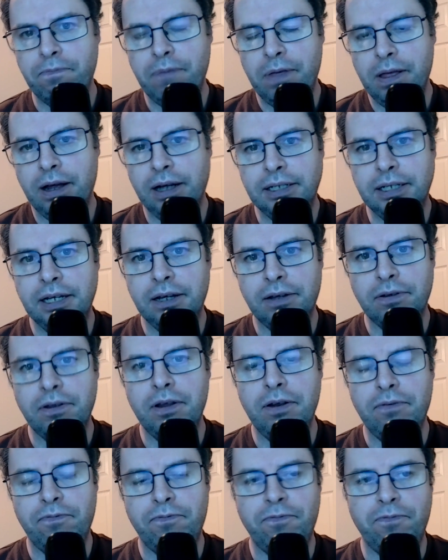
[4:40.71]
I think,
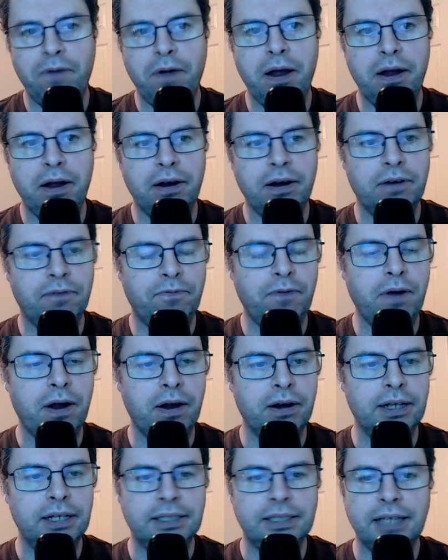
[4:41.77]

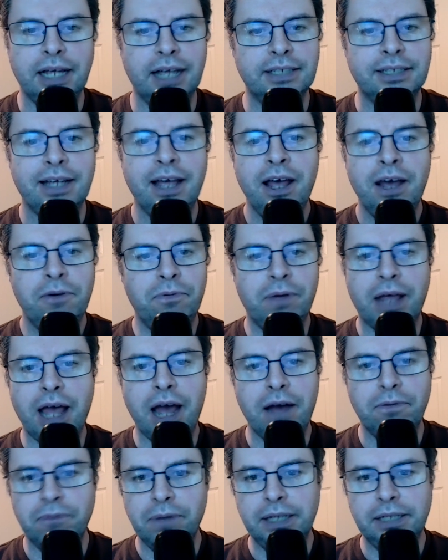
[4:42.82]
fairly says we
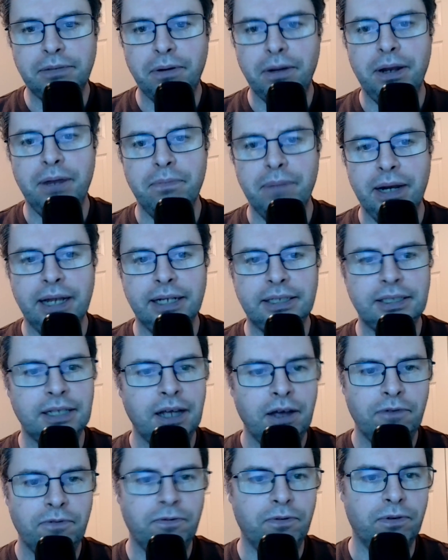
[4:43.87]
can't wait 20 minutes
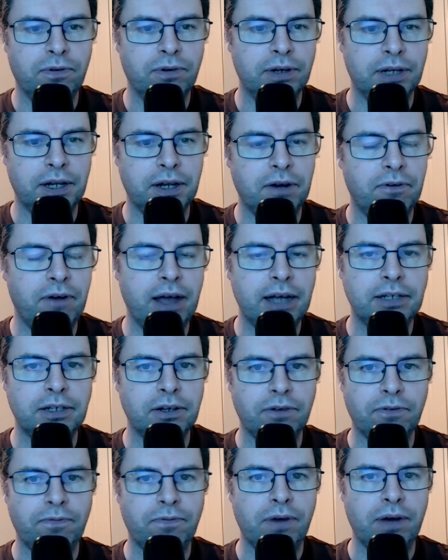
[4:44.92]
for the director
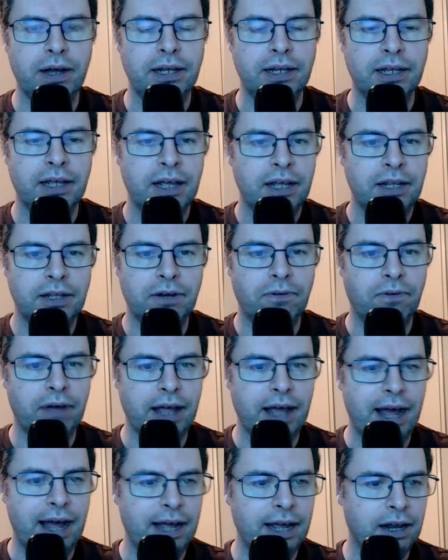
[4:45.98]
to find the
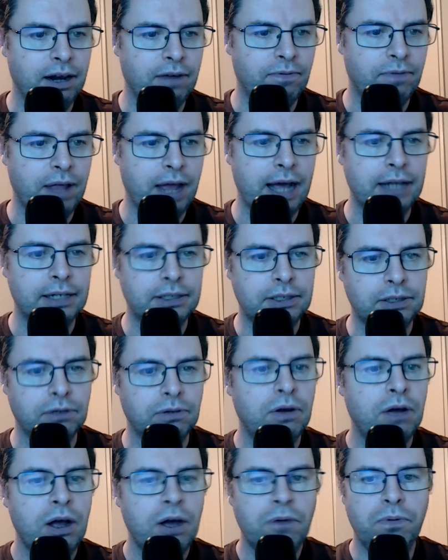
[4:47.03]
right angle of that.
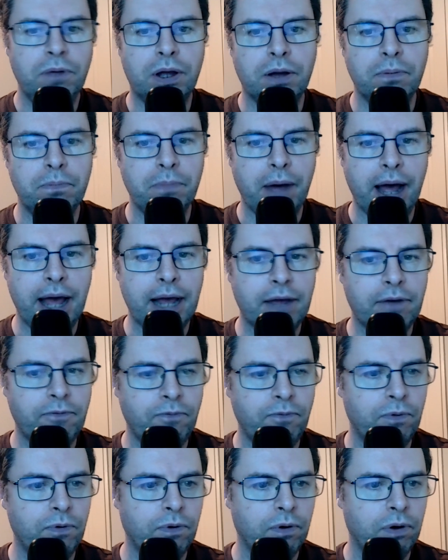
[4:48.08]
So we come back
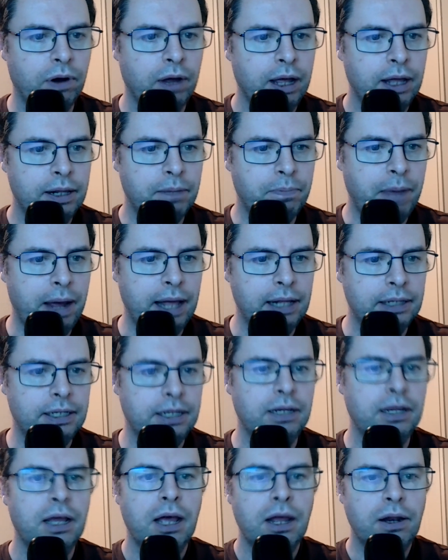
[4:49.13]
for the
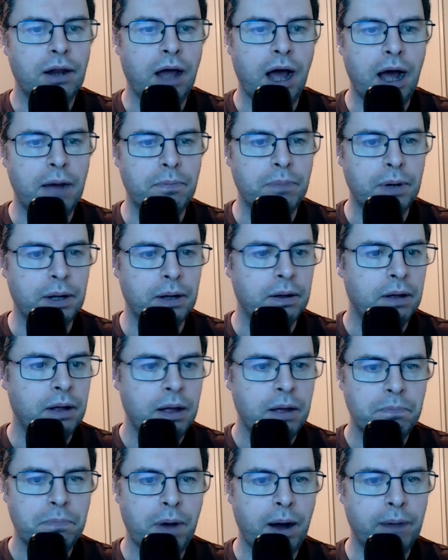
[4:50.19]
penalty. Nohamba
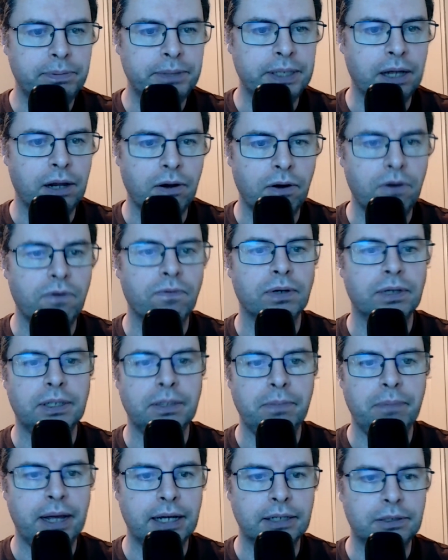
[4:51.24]
pops that over to
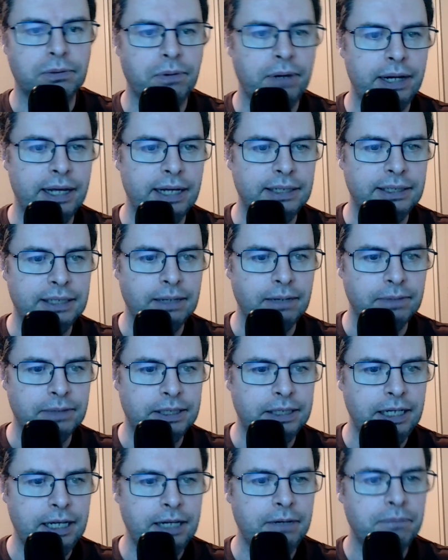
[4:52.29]
make it
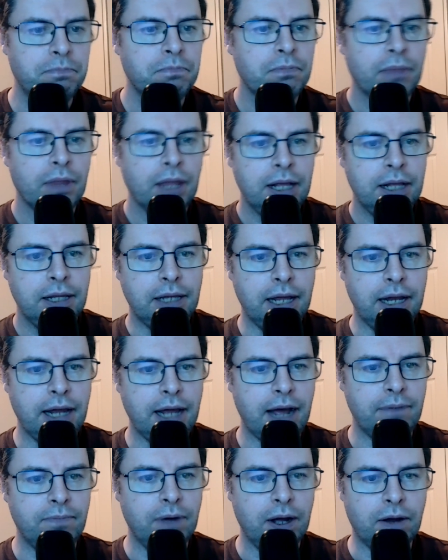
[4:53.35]
28-17. Then
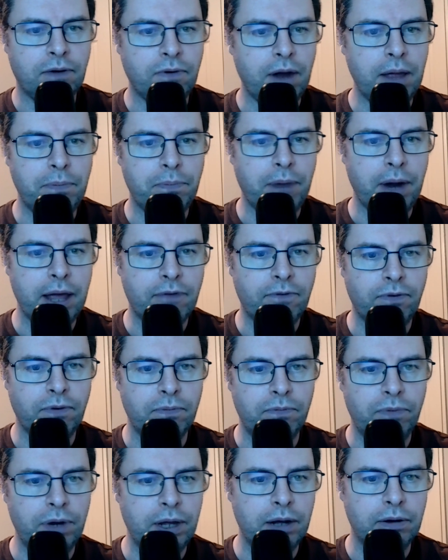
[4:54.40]
have a great break
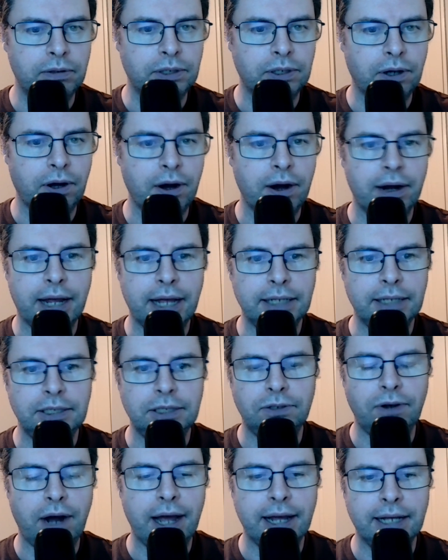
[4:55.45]
from Rio Dyer, gets the
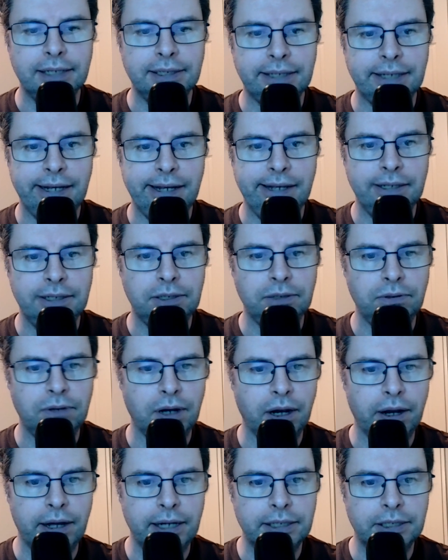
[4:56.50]
Dragons into
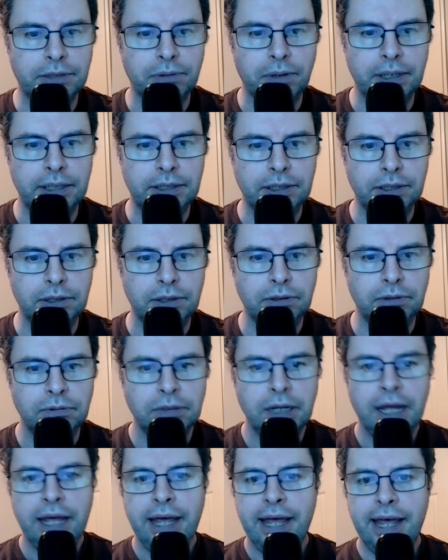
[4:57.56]
the Lions 22.
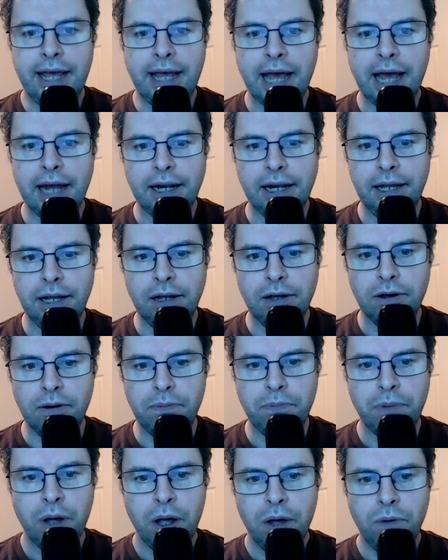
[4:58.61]
He can't link
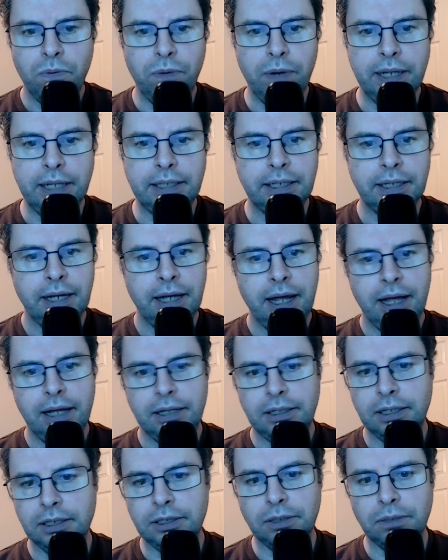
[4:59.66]
up with
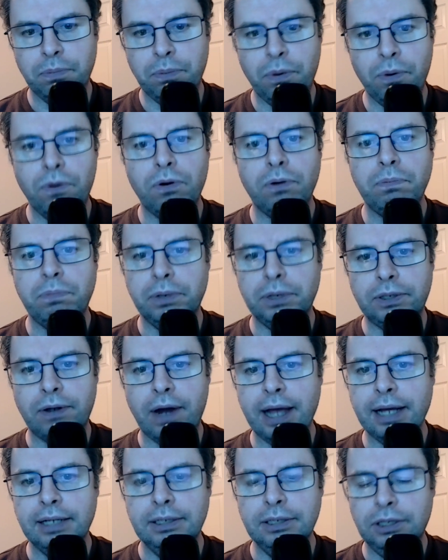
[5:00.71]
the support, but
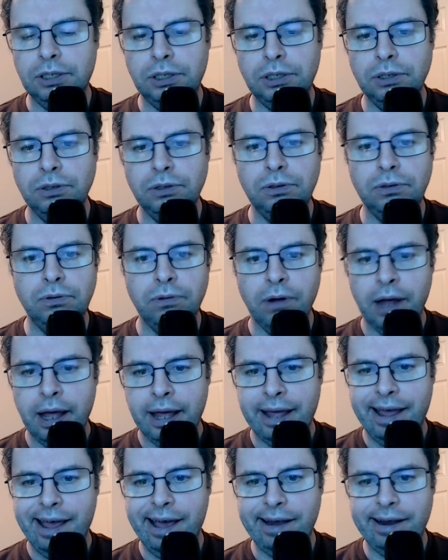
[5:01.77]
Dragons do
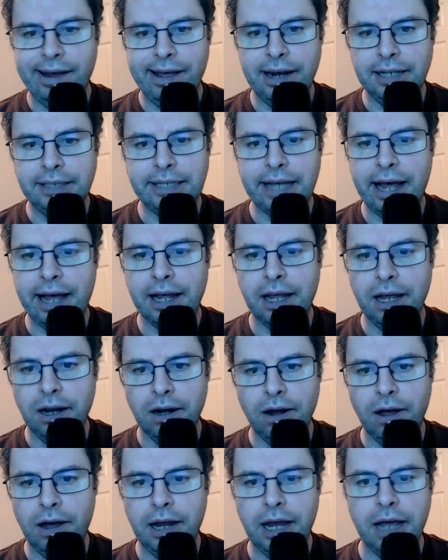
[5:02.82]
get an attacking
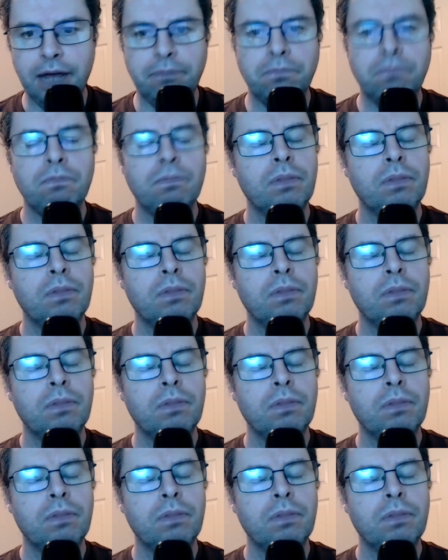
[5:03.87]
line out.